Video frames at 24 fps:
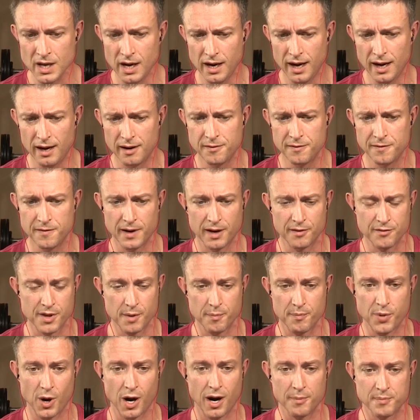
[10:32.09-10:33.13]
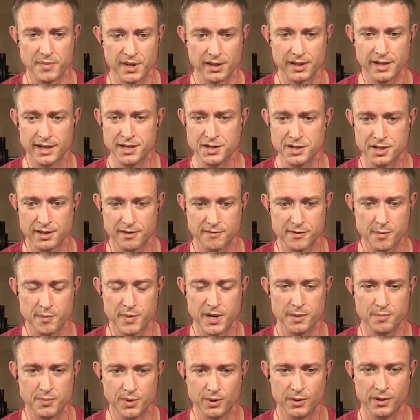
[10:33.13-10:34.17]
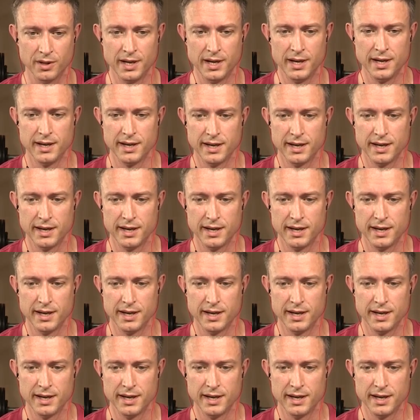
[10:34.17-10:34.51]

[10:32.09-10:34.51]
of the population, of the people